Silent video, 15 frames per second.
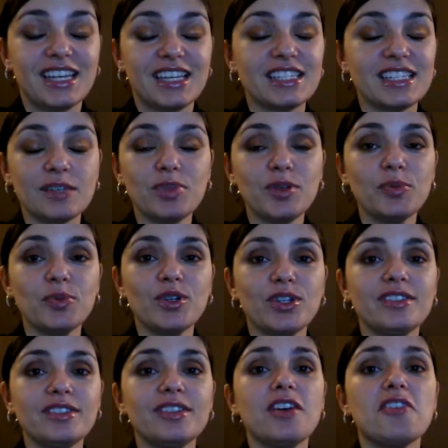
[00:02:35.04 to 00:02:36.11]
Simply
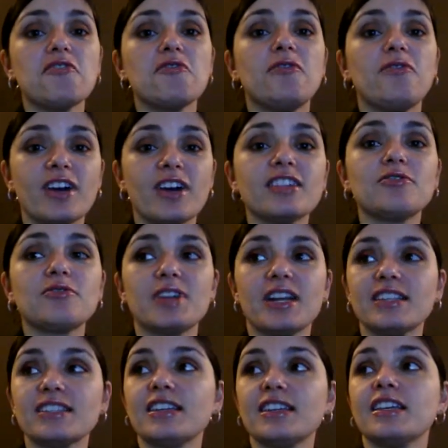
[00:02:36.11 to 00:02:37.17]
put,
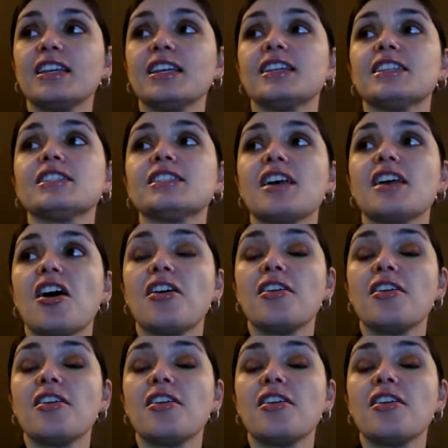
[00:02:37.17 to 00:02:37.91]
fundraising is